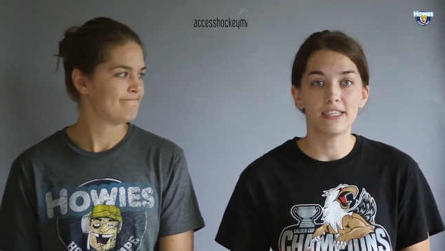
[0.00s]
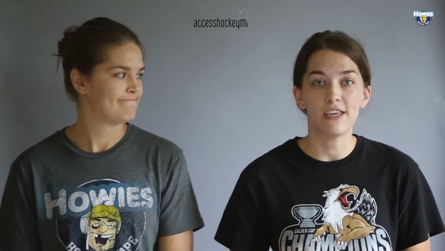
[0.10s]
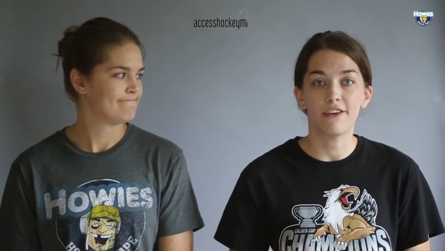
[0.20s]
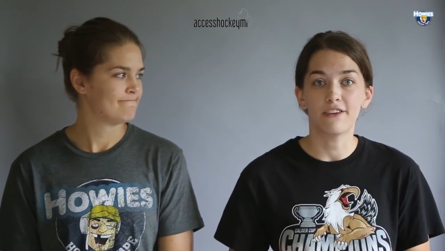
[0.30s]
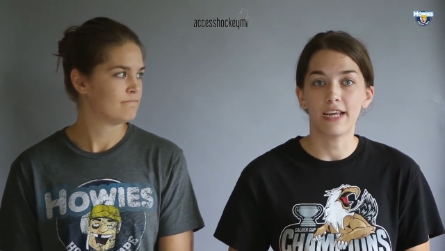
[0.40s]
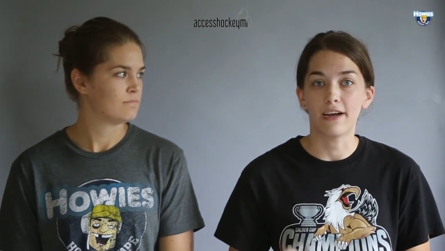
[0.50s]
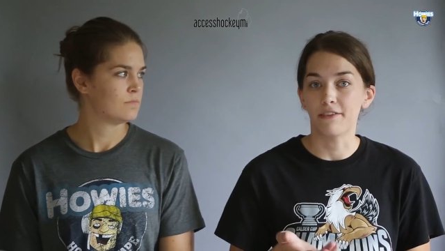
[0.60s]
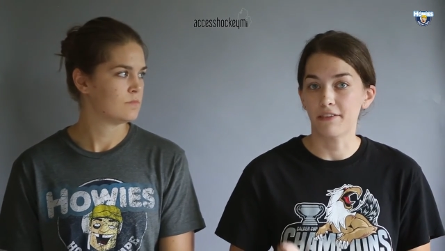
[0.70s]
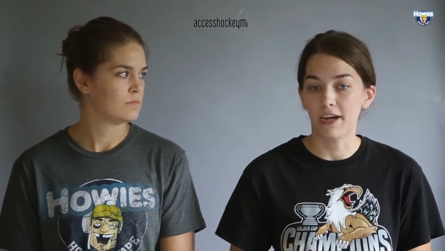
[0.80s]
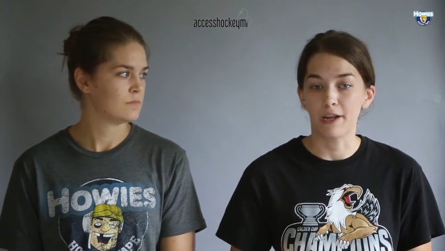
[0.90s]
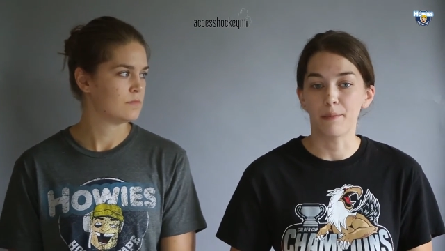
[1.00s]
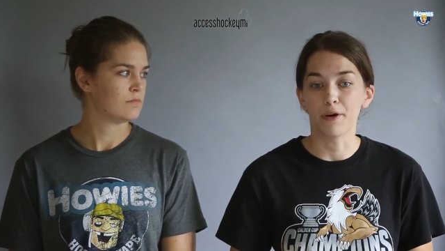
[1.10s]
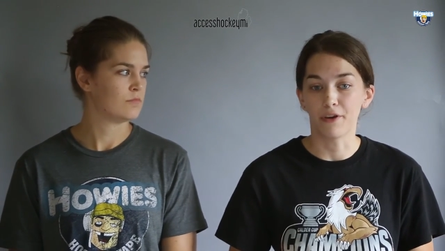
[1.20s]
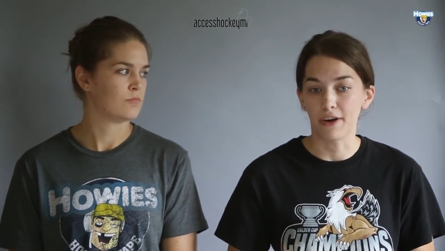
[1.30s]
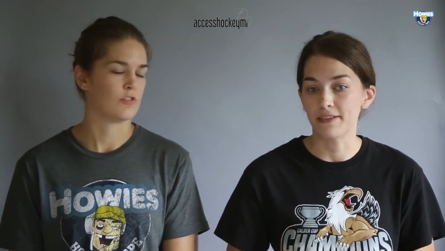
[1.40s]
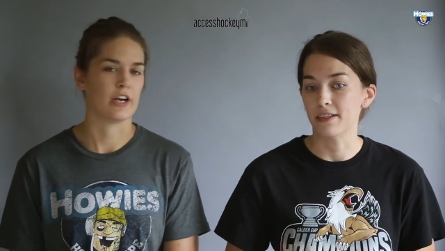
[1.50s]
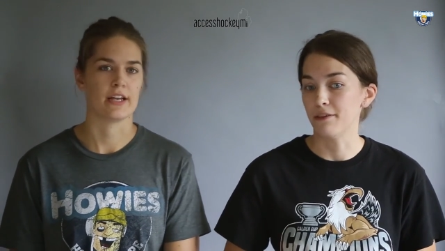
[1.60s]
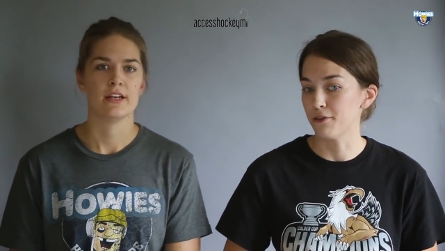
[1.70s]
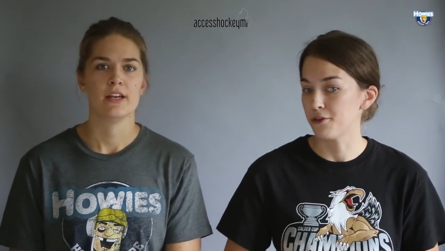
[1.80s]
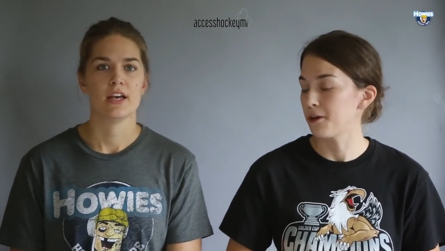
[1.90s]
Speaker 1: see their talent kind of
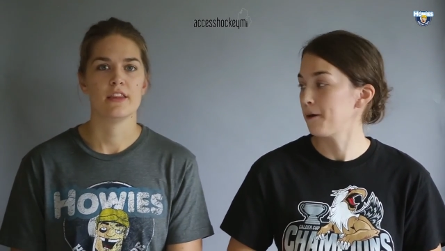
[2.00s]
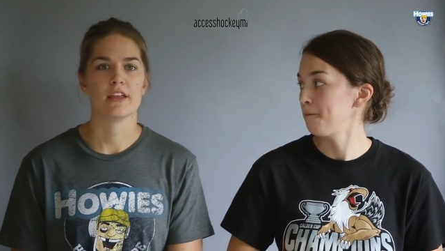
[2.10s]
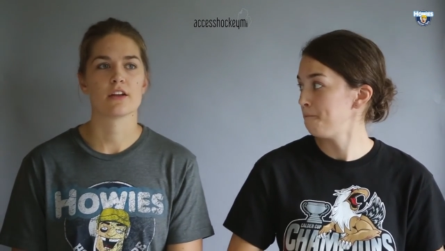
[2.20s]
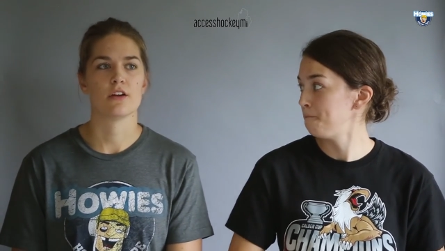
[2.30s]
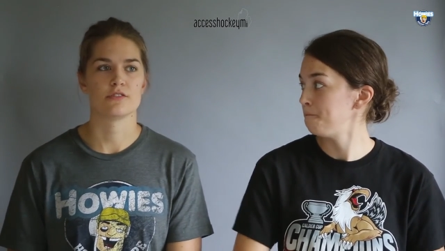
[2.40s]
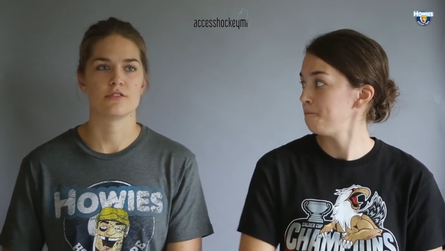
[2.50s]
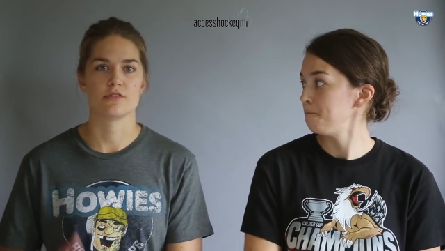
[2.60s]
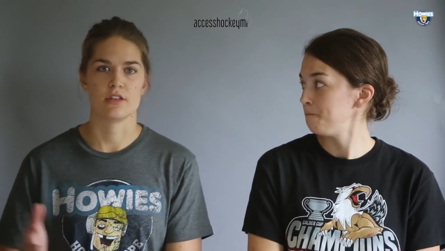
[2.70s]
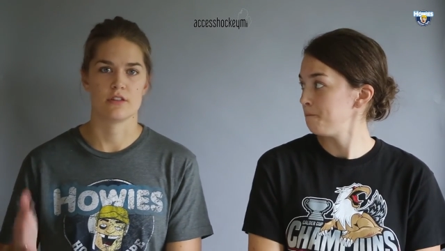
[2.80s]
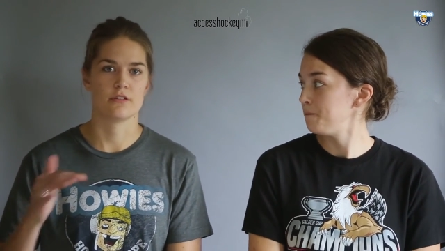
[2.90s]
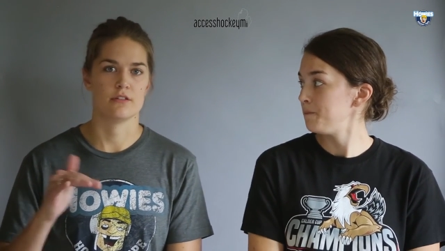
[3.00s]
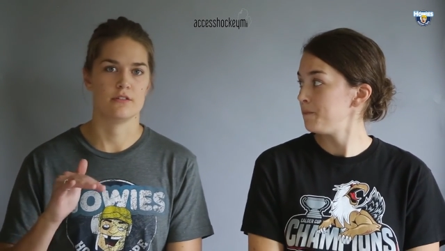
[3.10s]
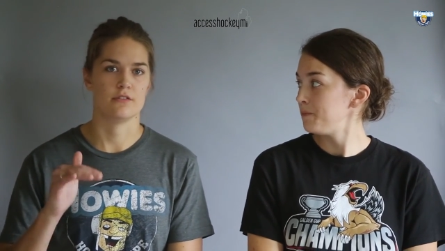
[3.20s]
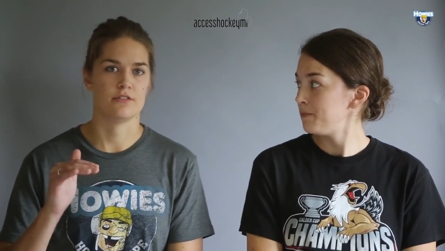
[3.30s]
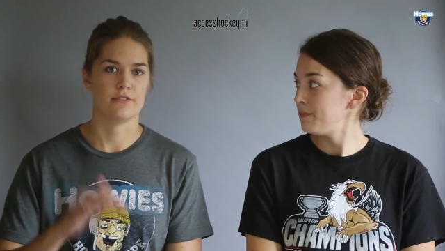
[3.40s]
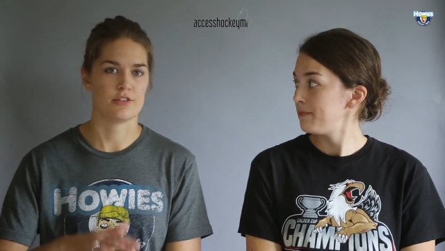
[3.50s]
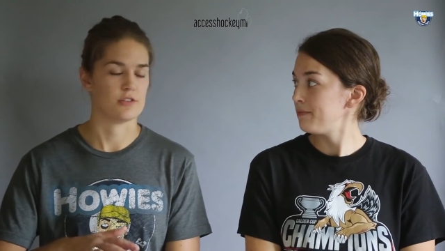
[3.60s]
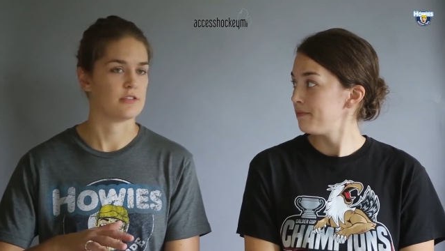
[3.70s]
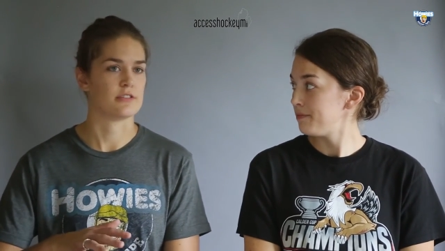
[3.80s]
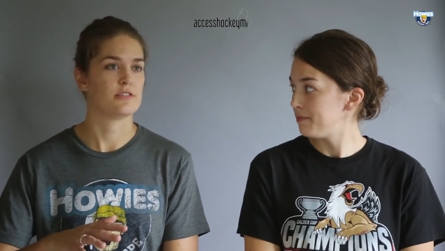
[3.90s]
progressing,
Speaker 2: right. for sure. And they can also see their, their
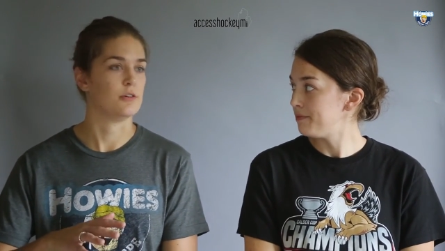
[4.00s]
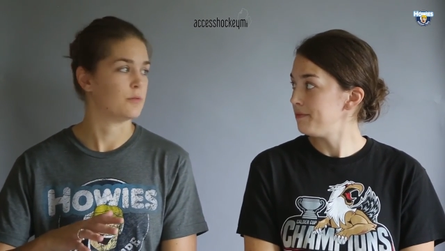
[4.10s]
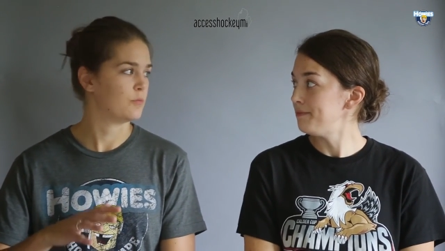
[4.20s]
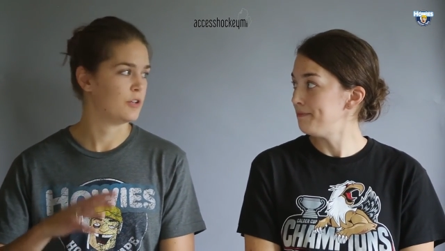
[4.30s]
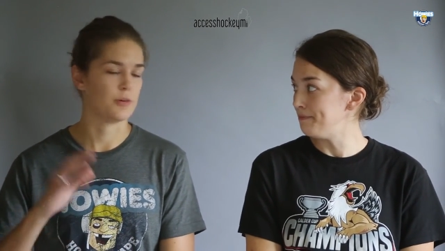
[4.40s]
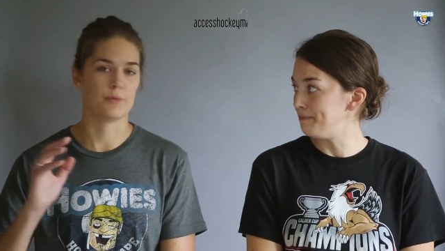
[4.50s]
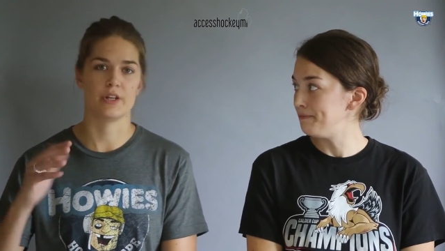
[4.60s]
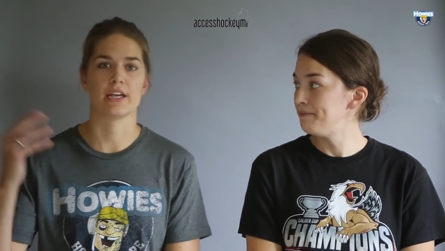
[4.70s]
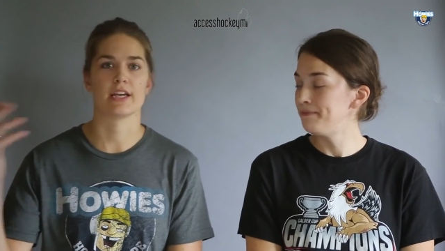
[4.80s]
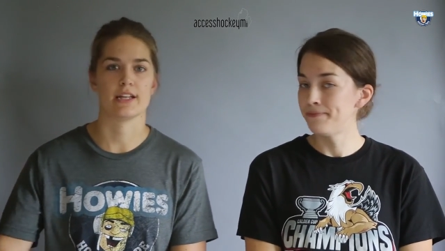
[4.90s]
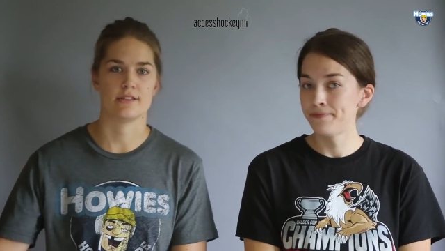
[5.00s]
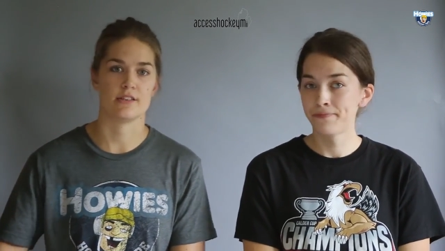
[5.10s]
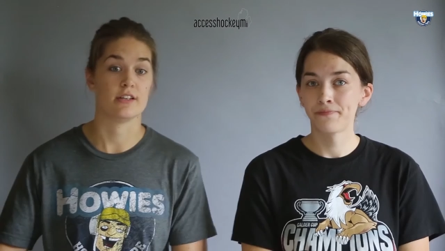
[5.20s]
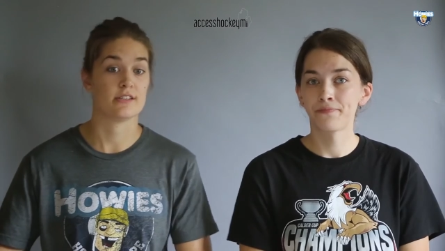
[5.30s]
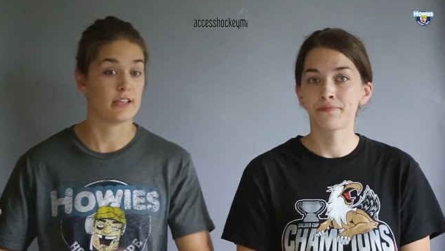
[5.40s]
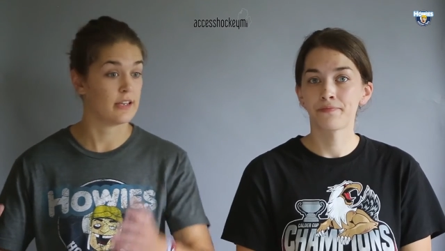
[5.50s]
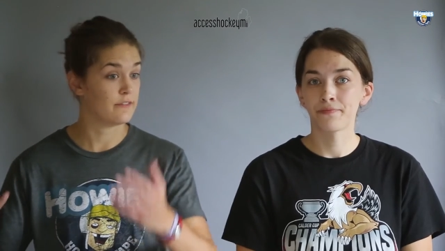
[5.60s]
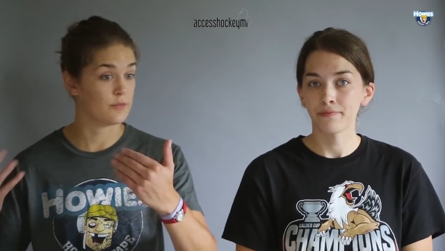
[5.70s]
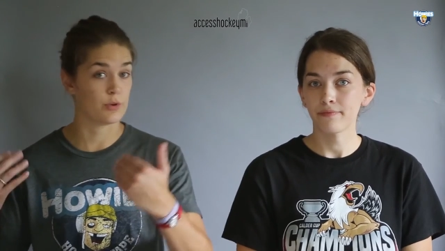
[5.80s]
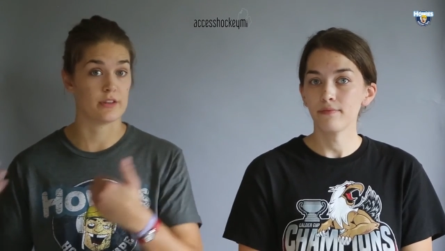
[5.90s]
deficiencies, too. Mm-hmm. When they're playing against, and
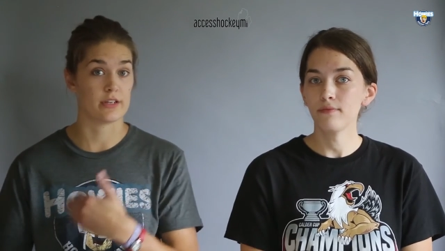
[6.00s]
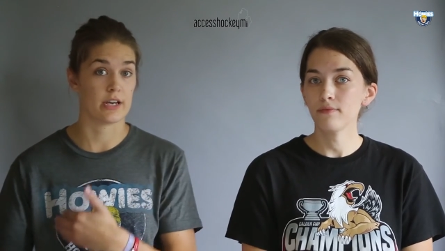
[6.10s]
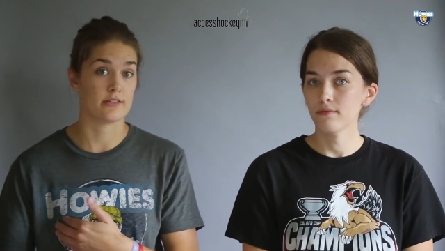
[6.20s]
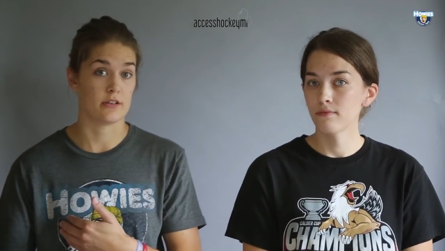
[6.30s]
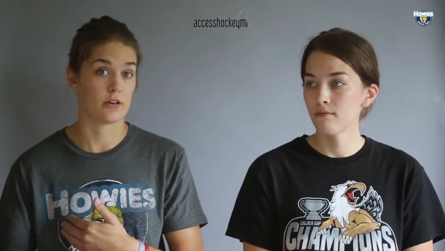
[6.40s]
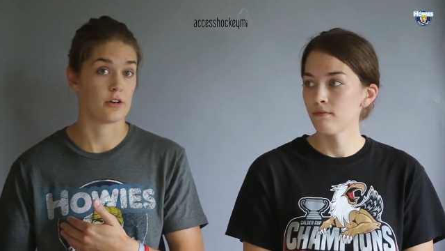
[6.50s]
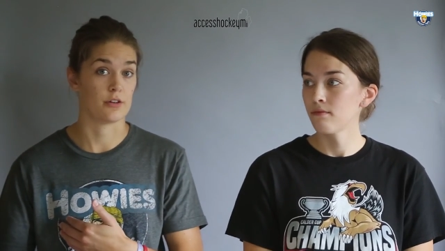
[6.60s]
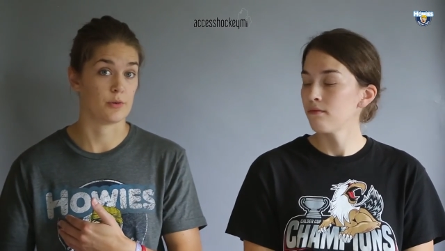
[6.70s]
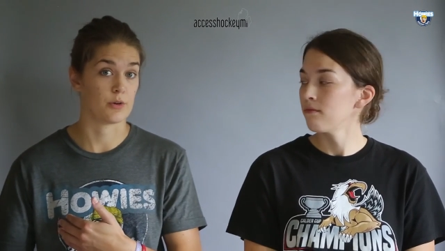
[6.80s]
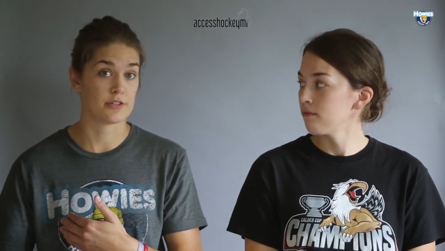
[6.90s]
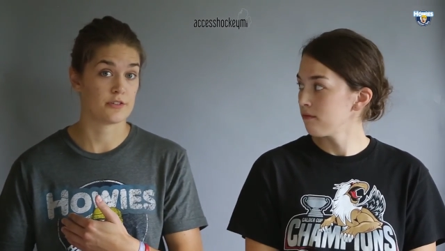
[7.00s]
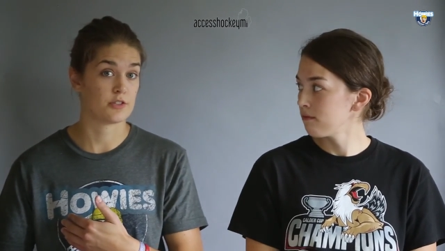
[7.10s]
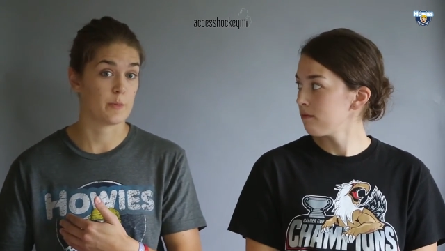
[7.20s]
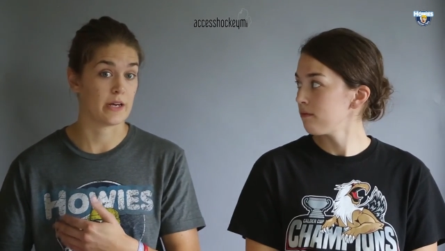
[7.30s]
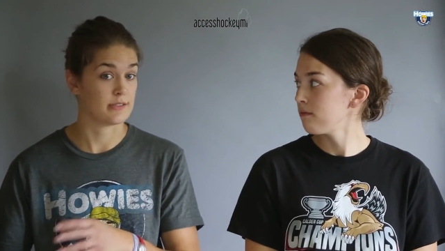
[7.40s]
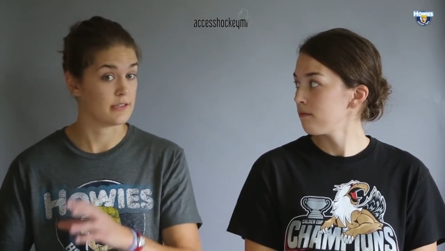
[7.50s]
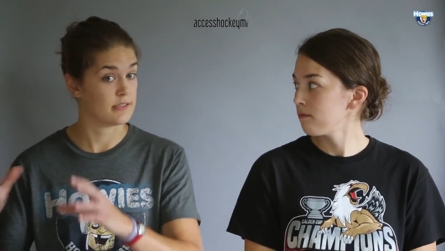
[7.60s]
even with the guys that are currently roster spots, they